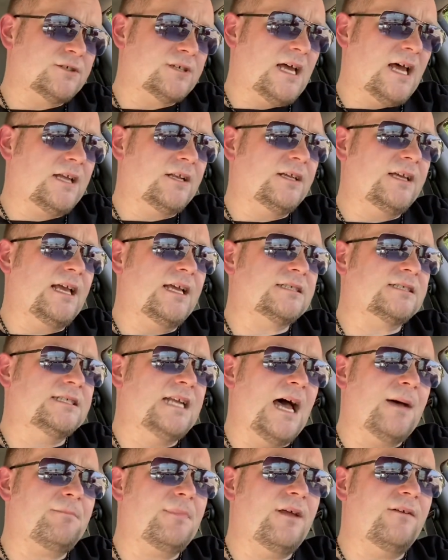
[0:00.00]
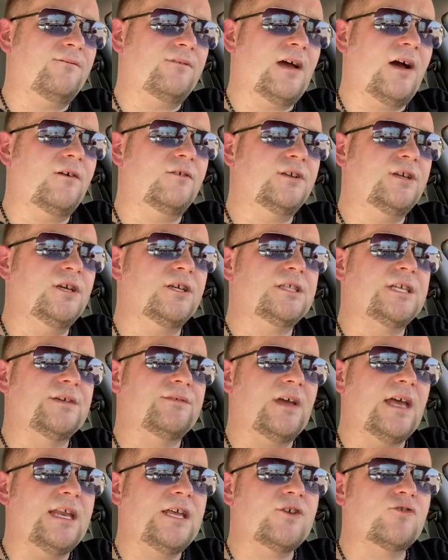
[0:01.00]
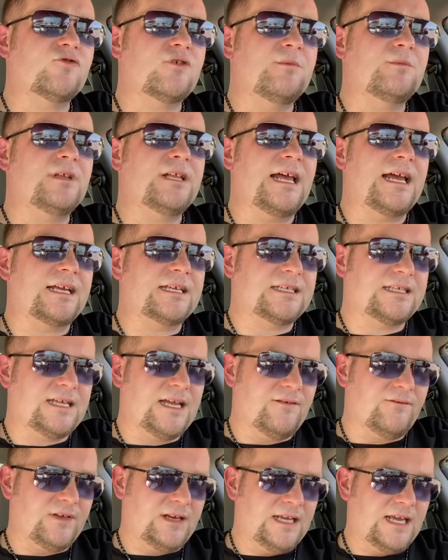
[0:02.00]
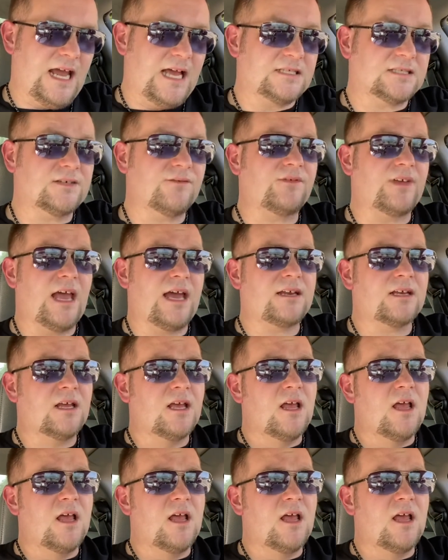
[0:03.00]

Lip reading: Donnelly has not been found guilty of any criminal activity as of yet,